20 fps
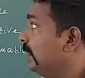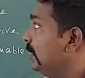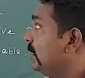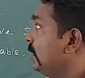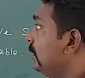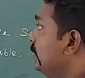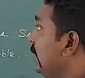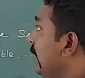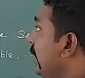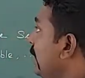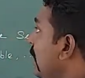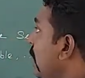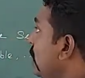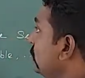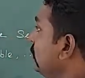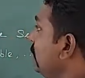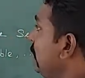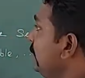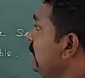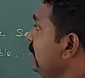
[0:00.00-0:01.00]
Then
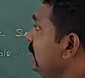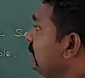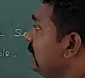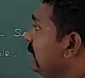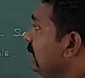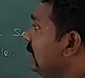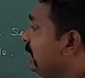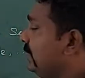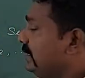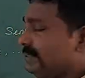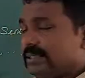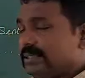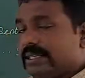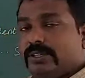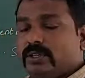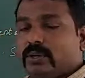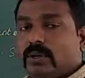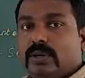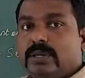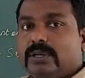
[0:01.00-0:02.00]
atomic sentence, I
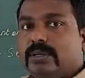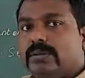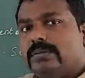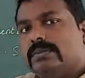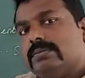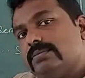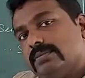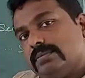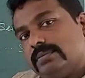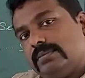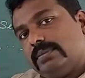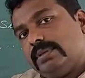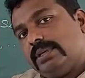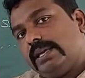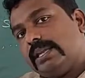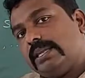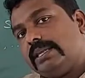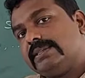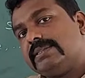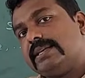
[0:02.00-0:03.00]
told you,
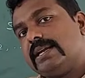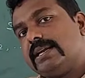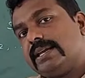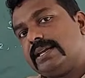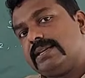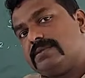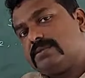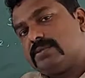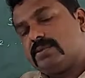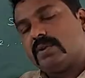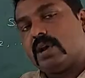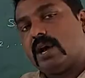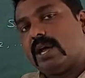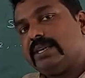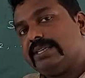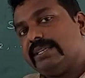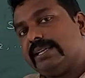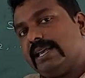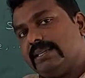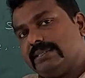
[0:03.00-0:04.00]
any sentence you call
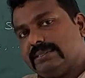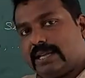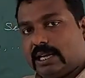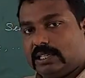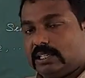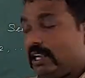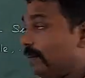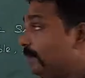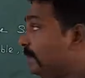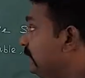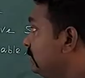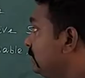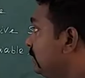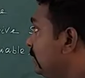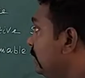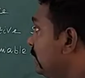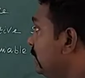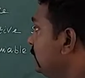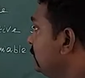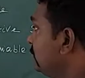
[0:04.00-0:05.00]
it as atomic
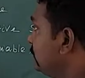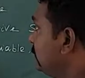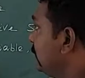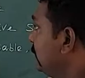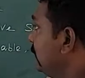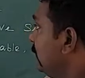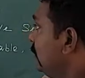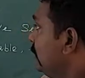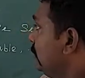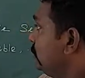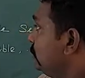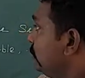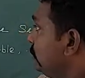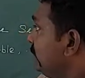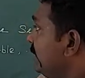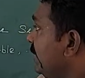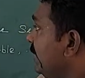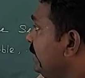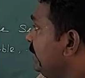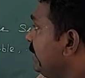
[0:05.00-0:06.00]
sentence. So
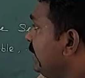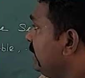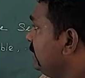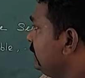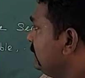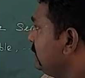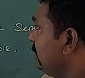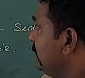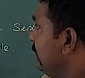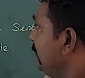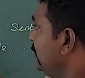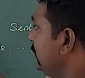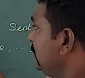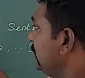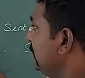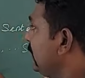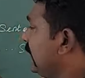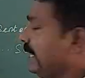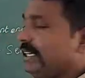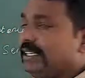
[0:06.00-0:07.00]
sentence with
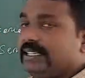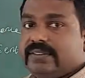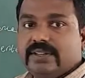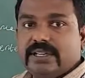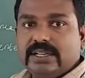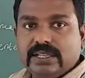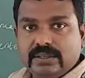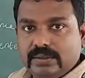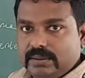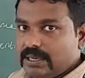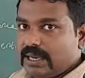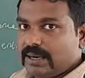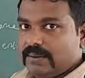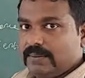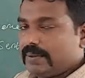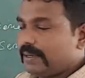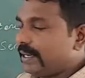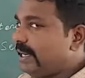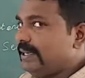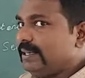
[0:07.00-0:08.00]
connectivity you
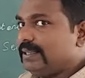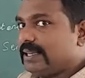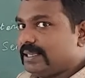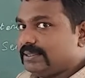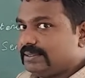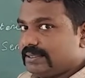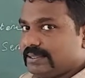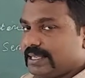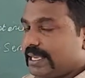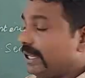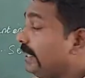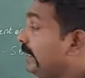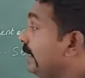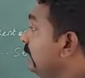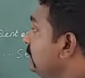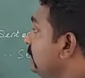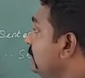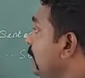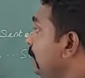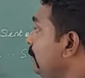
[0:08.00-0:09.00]
have to write as a second
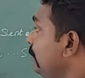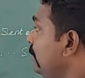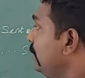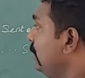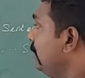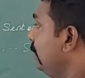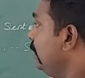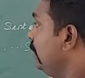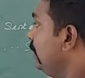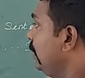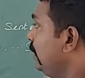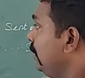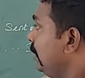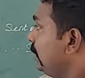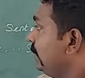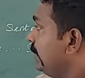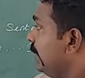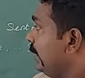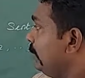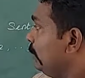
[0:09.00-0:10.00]
example.
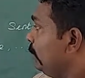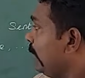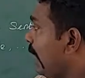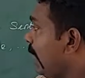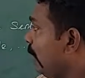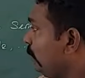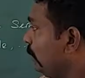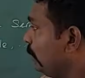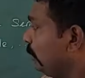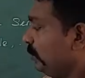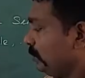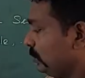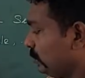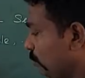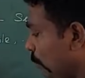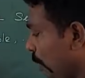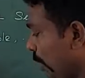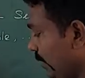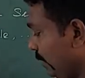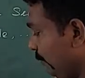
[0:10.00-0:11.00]
Then you have to use
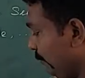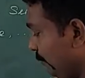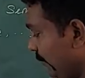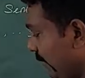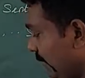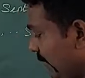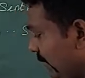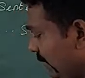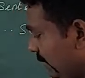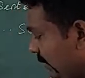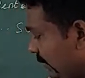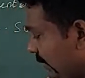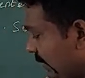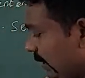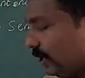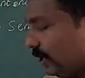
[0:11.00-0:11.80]
quantifier. There are